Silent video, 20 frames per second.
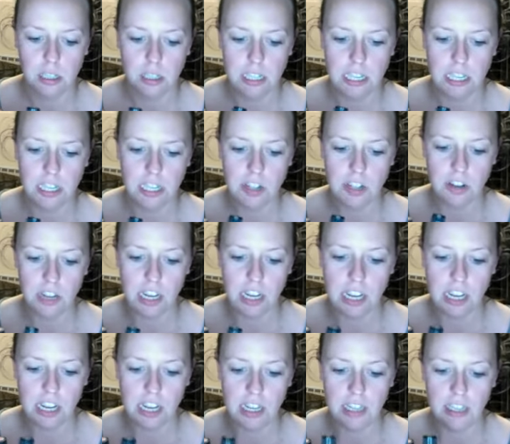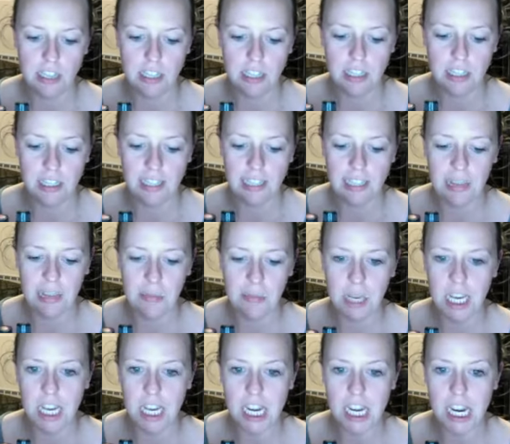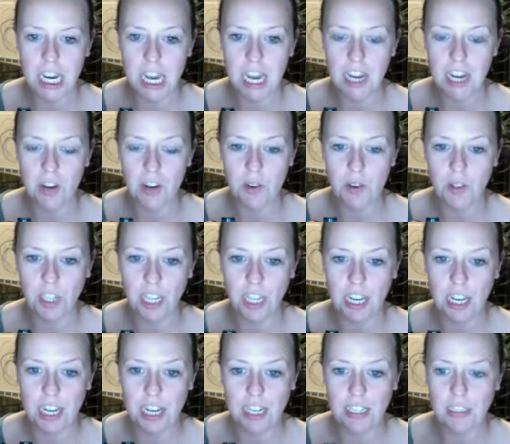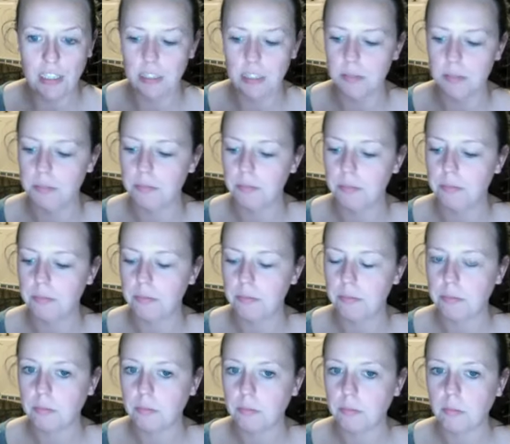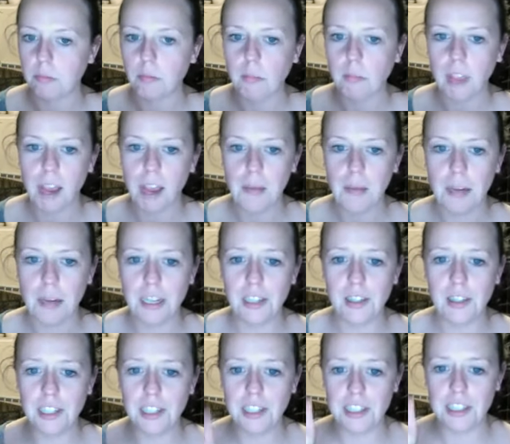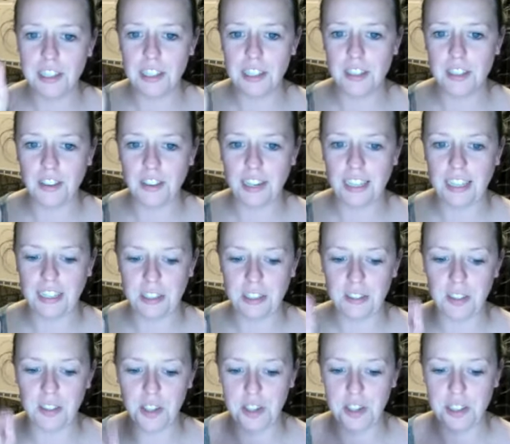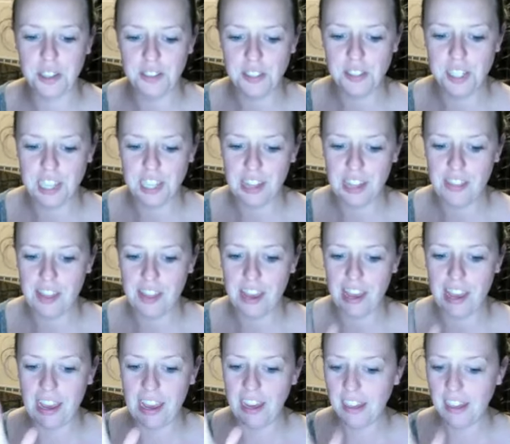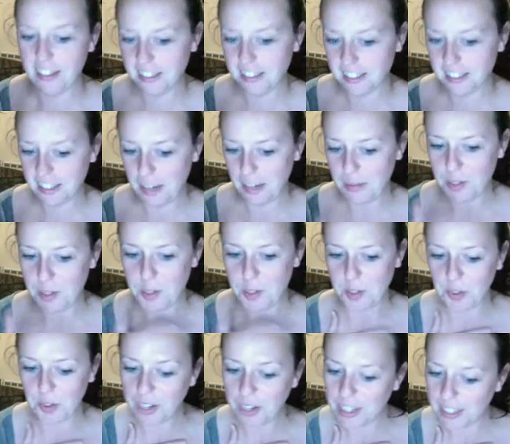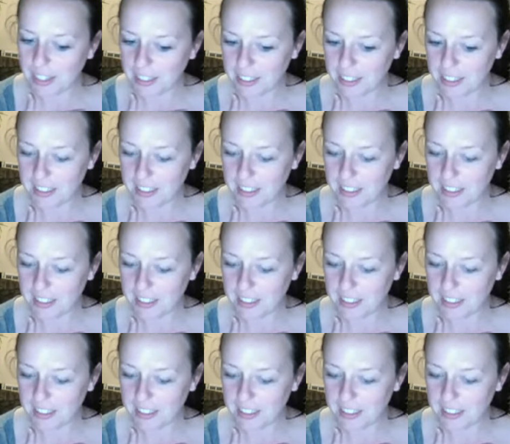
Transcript: Tea tree, lemon, and On Guard. I'm going to look at this screen. So for those of you down there, I'm sorry.